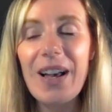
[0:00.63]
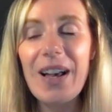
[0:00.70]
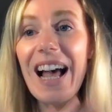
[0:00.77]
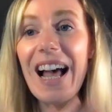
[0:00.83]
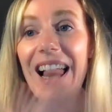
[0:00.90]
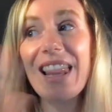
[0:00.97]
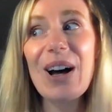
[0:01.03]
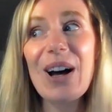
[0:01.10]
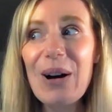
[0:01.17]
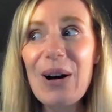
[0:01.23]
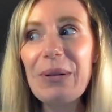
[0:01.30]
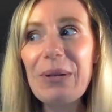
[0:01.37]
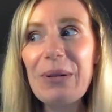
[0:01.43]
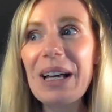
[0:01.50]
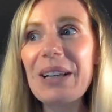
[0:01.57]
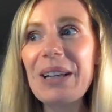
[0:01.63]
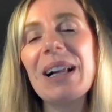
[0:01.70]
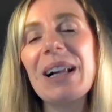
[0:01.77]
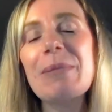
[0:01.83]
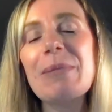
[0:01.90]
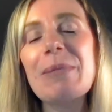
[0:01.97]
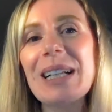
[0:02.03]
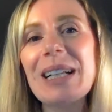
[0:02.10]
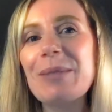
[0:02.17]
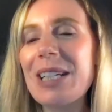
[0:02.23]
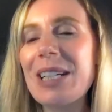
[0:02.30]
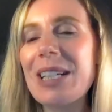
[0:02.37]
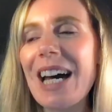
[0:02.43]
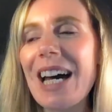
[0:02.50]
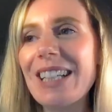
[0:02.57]
Hello and welcome back to my
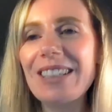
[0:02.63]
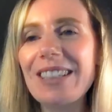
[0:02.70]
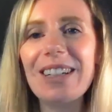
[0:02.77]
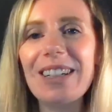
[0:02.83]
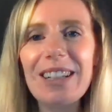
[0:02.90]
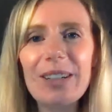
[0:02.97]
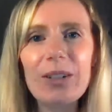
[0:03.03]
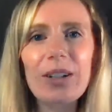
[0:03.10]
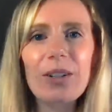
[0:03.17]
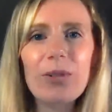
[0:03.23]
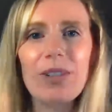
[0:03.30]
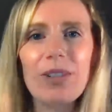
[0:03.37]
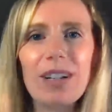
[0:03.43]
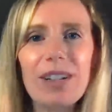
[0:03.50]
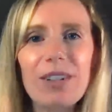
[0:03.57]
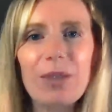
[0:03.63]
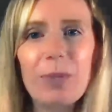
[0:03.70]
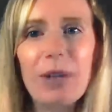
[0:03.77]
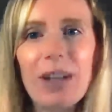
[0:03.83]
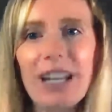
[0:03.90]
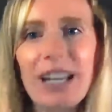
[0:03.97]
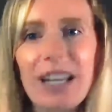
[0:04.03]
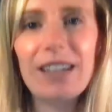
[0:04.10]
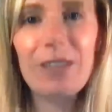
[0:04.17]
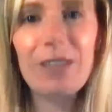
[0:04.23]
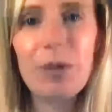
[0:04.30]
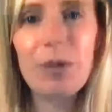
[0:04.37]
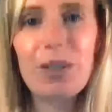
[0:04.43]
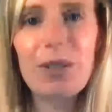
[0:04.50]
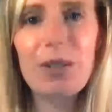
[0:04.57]
channel. I look a bit naked. I'm
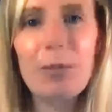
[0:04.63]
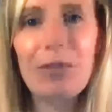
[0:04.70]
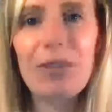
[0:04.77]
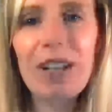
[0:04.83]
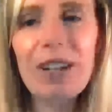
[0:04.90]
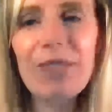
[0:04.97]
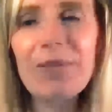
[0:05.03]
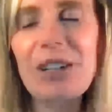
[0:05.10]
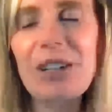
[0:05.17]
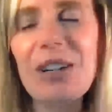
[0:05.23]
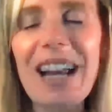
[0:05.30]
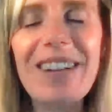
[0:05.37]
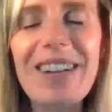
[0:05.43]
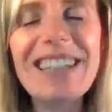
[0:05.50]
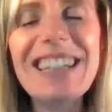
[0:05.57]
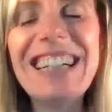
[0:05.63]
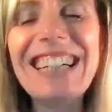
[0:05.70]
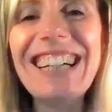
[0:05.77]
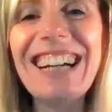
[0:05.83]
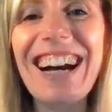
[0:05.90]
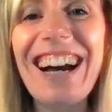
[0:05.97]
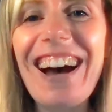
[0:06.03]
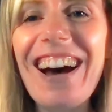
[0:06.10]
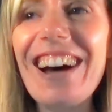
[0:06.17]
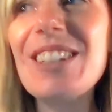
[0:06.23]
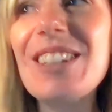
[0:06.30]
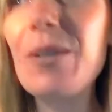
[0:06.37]
just going to move that. Okay, I do